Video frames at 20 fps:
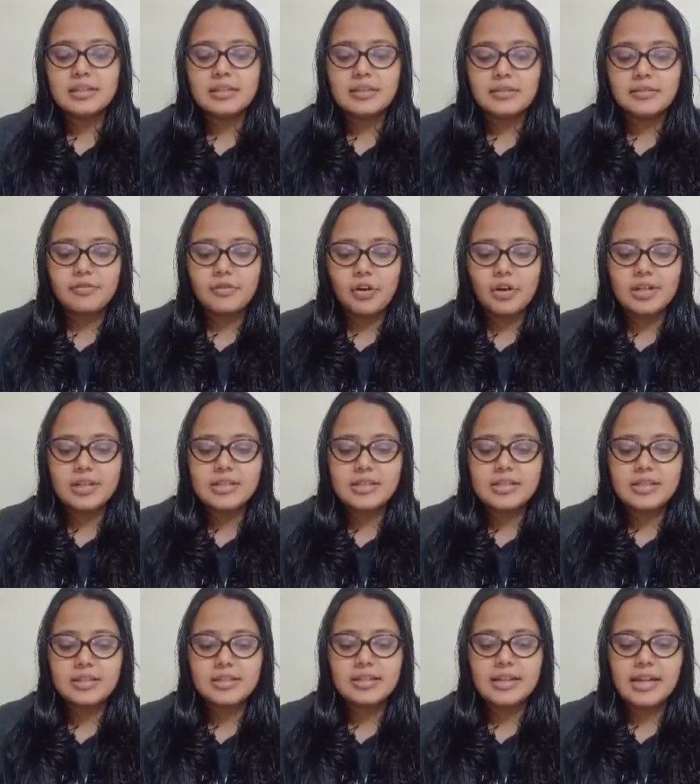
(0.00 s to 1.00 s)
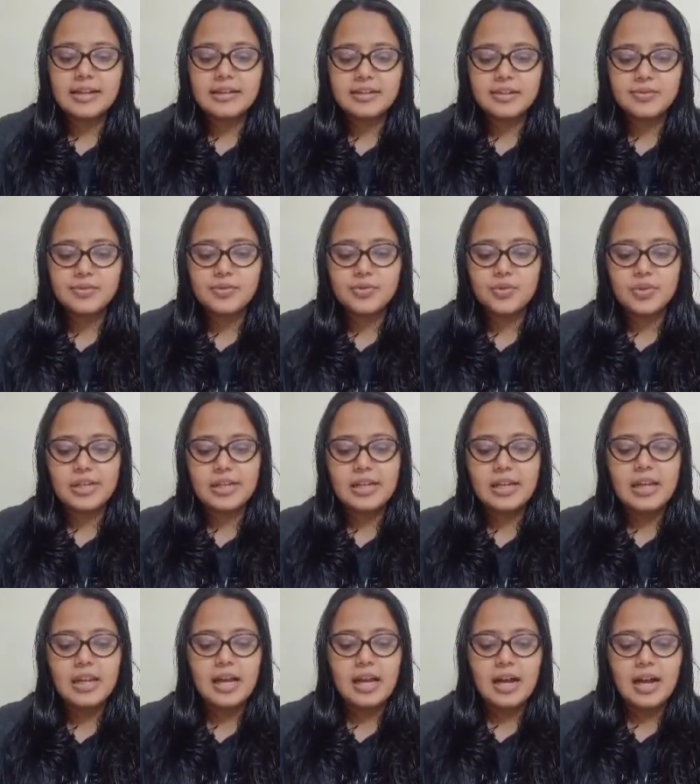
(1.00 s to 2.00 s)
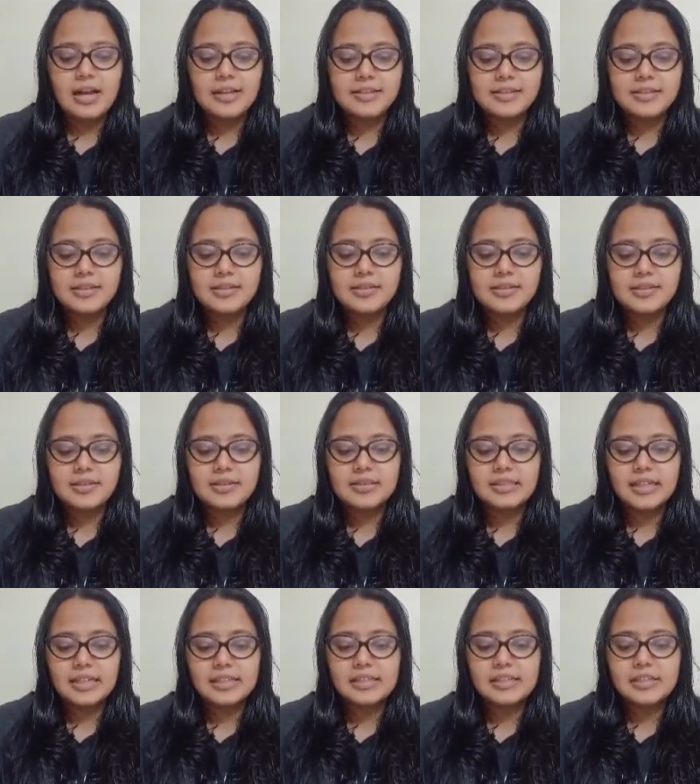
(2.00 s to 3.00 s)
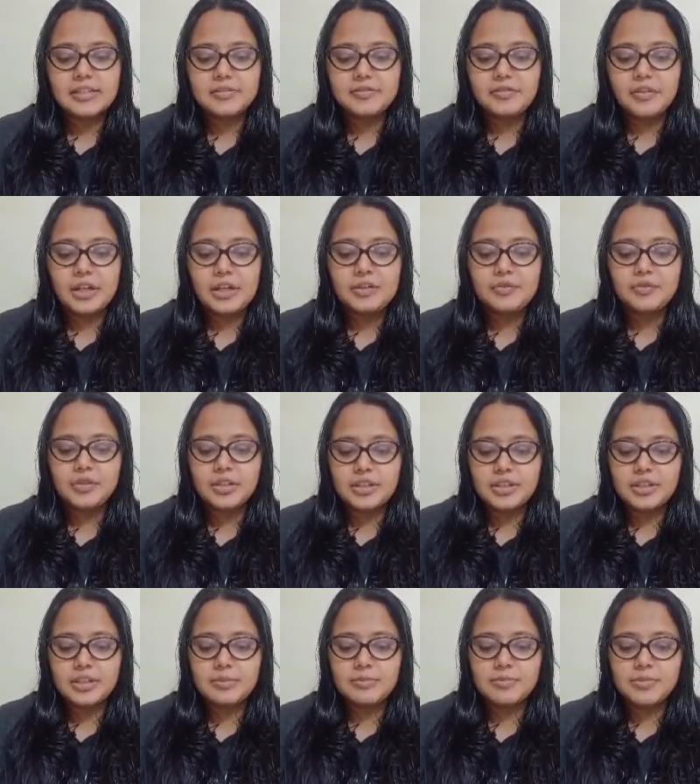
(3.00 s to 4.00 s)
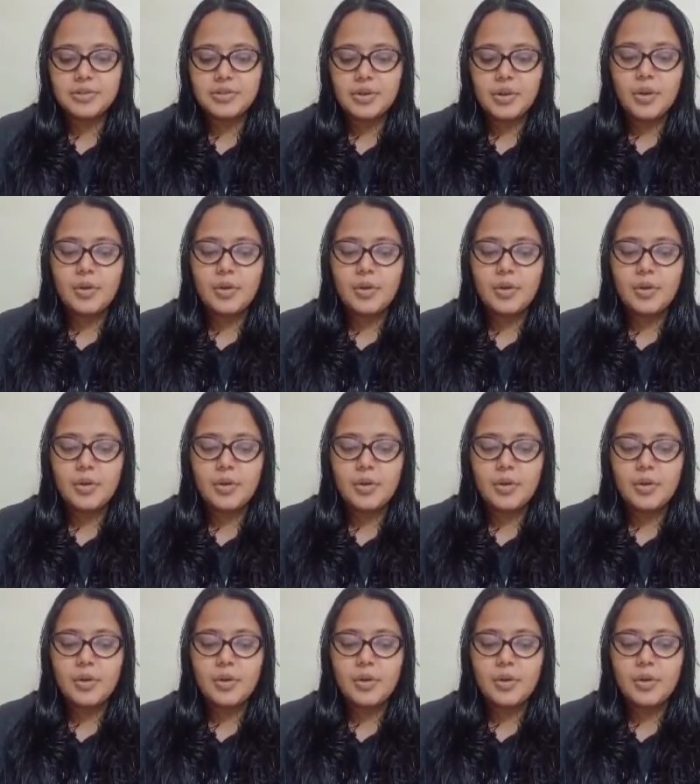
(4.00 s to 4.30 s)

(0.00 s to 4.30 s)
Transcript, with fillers: forensic dentistry assists in identifying victims